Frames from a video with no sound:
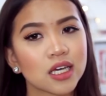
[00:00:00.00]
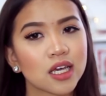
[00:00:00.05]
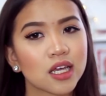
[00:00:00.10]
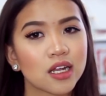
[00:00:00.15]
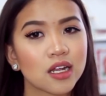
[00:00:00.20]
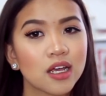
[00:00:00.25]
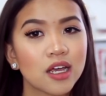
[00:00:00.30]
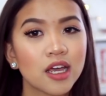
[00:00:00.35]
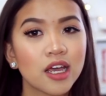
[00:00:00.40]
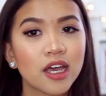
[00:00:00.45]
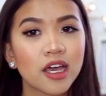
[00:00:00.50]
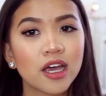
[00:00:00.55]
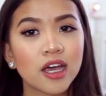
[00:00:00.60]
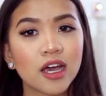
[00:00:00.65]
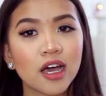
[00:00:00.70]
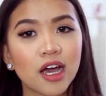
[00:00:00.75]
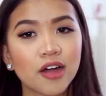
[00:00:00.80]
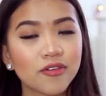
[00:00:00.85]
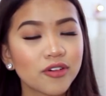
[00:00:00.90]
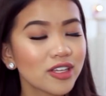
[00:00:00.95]
and
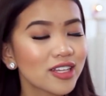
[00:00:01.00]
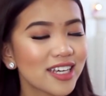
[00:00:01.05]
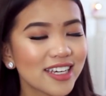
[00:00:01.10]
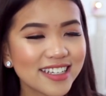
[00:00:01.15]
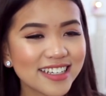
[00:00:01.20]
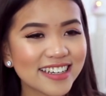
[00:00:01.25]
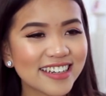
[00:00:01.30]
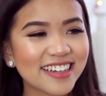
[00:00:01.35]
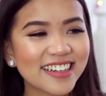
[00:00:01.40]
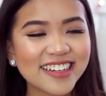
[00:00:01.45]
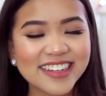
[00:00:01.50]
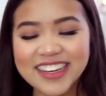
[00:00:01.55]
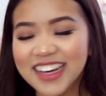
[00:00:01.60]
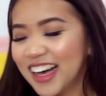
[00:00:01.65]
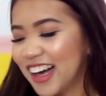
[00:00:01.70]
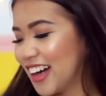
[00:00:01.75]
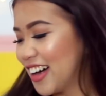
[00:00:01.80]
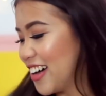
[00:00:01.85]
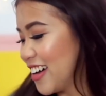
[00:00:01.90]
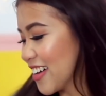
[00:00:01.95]
I really like it.
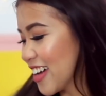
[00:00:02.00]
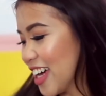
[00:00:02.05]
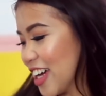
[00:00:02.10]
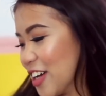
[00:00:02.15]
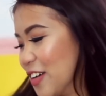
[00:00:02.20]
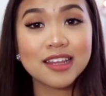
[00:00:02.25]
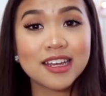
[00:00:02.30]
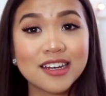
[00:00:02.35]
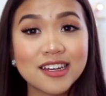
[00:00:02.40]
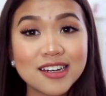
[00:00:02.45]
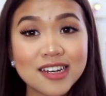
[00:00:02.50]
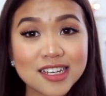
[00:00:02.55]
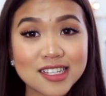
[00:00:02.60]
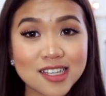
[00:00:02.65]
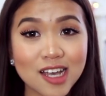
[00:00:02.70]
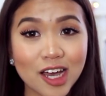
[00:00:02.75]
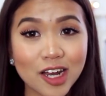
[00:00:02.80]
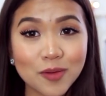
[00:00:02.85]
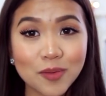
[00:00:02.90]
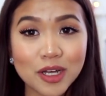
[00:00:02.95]
Okay, then the next
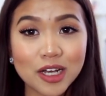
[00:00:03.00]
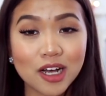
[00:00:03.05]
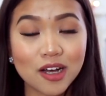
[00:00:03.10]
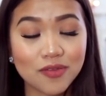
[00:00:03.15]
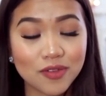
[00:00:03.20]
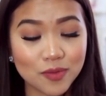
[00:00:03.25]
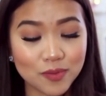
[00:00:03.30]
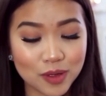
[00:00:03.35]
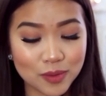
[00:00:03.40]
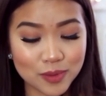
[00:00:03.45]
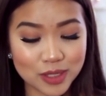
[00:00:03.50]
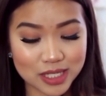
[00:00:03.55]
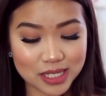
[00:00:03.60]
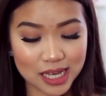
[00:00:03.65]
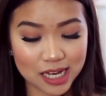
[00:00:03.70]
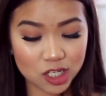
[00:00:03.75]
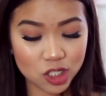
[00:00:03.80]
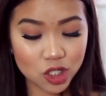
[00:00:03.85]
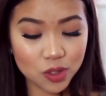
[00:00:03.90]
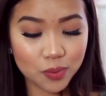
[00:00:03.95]
item I got from them is
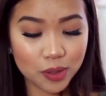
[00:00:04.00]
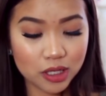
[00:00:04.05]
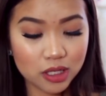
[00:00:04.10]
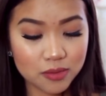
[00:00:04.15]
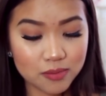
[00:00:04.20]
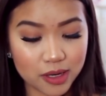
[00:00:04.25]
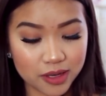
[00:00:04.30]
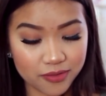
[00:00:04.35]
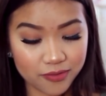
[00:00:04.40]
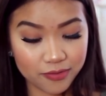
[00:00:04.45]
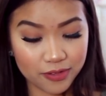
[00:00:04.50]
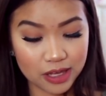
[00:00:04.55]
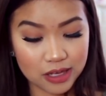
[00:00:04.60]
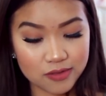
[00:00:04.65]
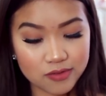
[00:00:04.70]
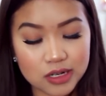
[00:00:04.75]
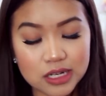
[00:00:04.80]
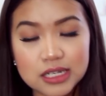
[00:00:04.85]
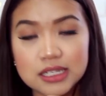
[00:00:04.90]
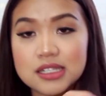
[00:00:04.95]
actually probably my
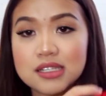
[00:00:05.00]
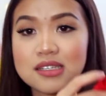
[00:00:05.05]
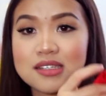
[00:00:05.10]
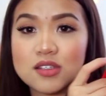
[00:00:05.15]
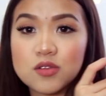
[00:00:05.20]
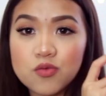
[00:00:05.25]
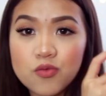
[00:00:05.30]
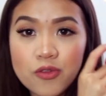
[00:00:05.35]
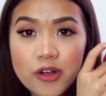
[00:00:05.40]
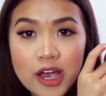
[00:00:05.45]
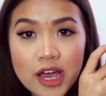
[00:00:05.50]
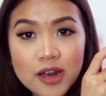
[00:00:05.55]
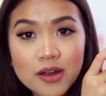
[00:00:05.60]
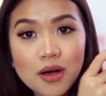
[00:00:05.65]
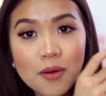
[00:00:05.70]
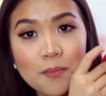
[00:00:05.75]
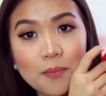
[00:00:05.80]
favorite. It's this red